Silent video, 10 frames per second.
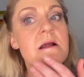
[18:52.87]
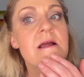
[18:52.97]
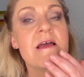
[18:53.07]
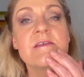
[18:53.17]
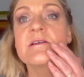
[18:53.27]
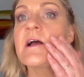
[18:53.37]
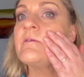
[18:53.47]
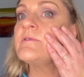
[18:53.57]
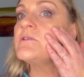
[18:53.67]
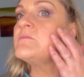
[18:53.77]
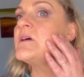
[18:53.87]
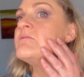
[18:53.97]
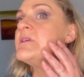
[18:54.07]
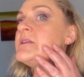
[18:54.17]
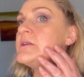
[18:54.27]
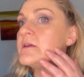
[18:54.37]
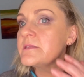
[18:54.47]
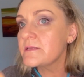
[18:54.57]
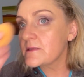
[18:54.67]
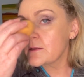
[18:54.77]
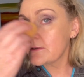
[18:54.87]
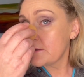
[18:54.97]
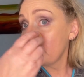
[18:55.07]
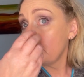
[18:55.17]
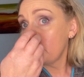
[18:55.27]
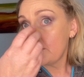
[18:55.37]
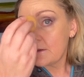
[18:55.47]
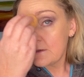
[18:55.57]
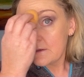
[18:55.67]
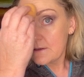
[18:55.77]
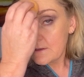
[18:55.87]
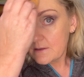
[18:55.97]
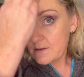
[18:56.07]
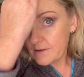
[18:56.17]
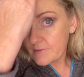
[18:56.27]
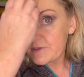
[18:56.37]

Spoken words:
Hasn't covered all my redness. I would